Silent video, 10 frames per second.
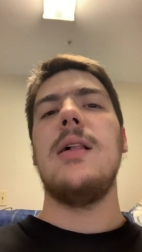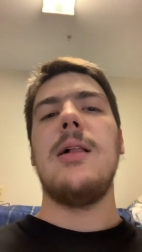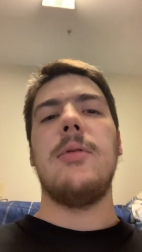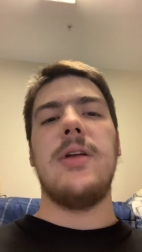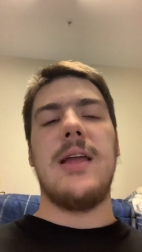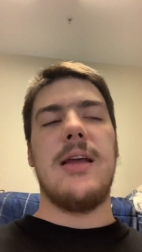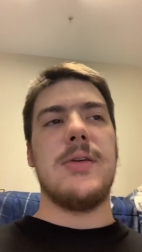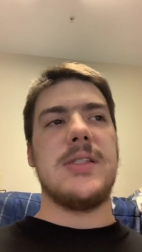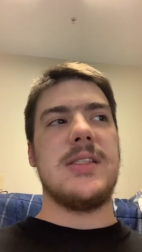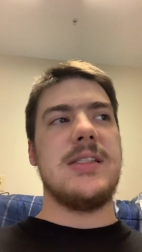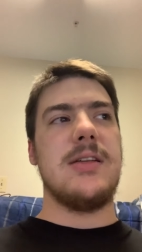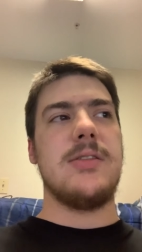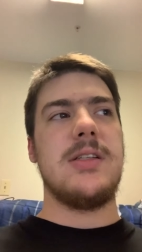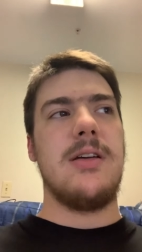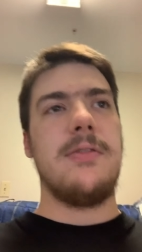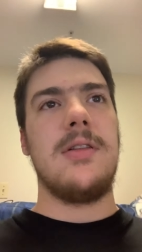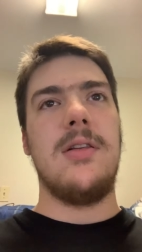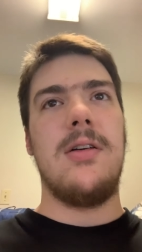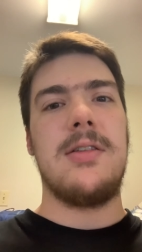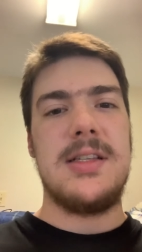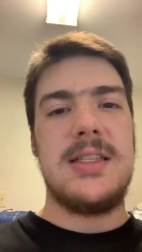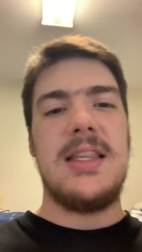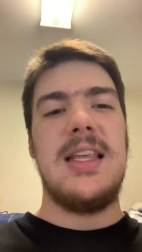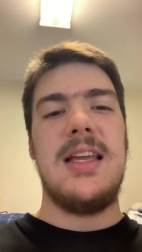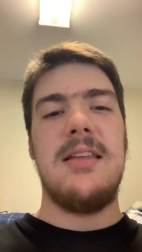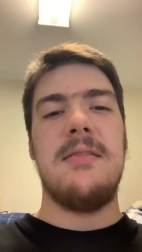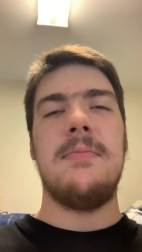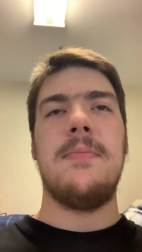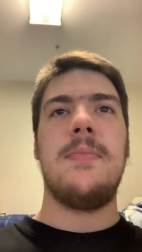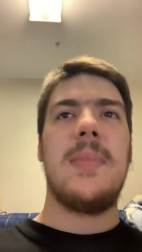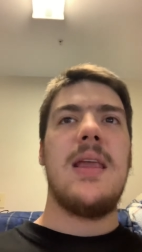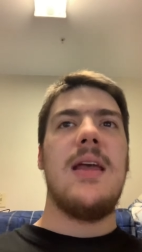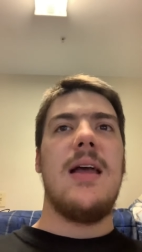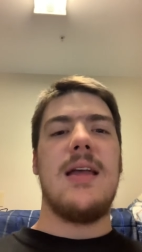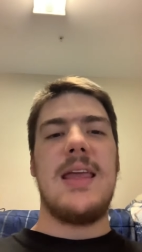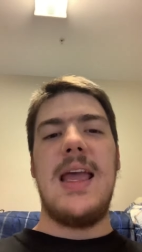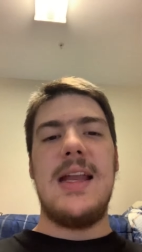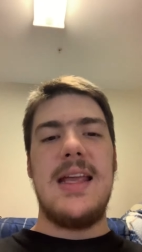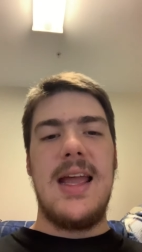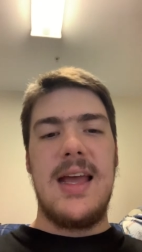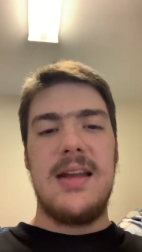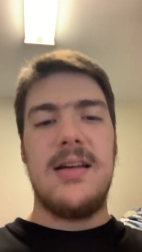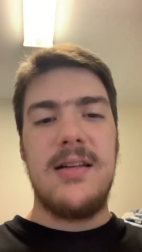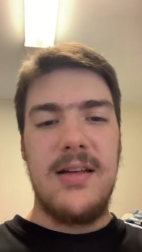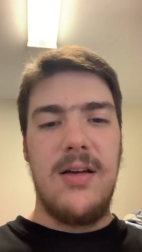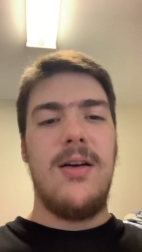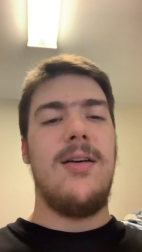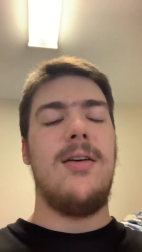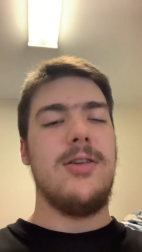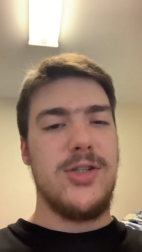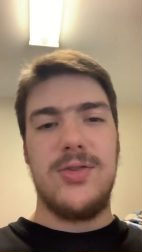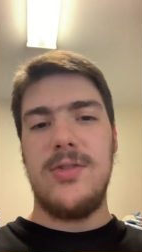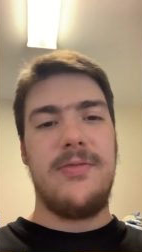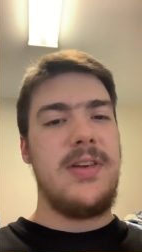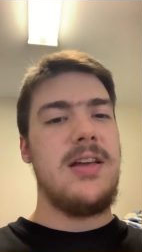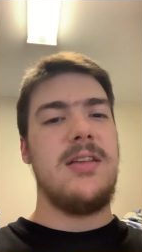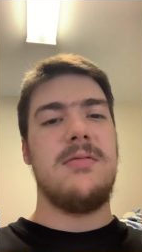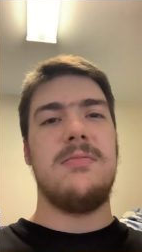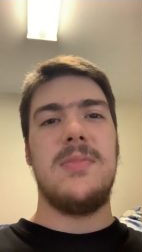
But yeah, it was 0-0 for the longest. Then Acadiana on a short field,